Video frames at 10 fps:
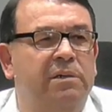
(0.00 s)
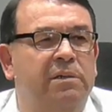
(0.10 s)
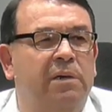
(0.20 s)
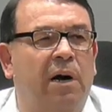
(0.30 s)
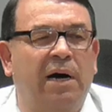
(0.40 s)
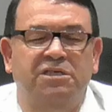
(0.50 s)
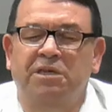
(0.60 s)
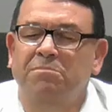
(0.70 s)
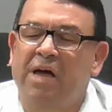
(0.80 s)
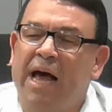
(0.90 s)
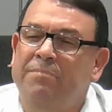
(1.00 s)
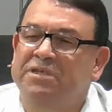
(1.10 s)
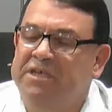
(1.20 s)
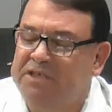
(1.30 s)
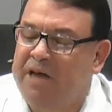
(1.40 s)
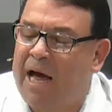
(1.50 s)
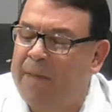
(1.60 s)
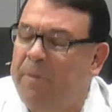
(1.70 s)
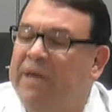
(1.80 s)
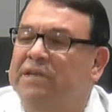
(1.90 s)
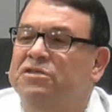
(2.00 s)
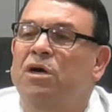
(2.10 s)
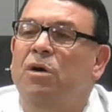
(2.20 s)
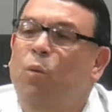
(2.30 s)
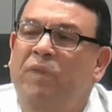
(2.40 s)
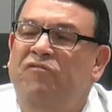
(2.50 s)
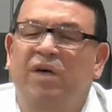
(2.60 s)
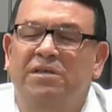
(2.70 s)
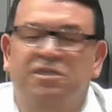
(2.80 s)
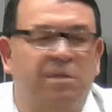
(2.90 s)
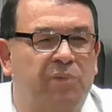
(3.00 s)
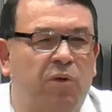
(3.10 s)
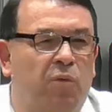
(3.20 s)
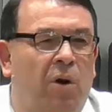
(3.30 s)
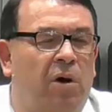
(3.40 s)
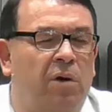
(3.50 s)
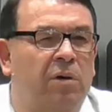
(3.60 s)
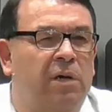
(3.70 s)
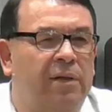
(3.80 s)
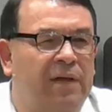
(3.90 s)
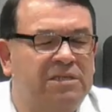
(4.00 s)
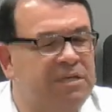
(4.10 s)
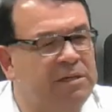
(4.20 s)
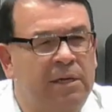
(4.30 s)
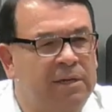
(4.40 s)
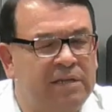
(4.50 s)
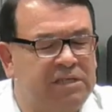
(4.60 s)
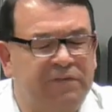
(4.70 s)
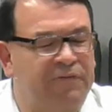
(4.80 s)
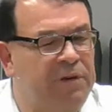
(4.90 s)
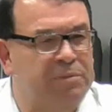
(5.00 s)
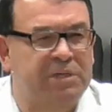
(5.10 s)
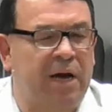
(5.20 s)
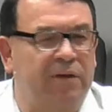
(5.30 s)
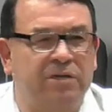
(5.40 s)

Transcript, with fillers: All right. Sometimes it's not because we've done something wrong. That's the, that's the flip side of this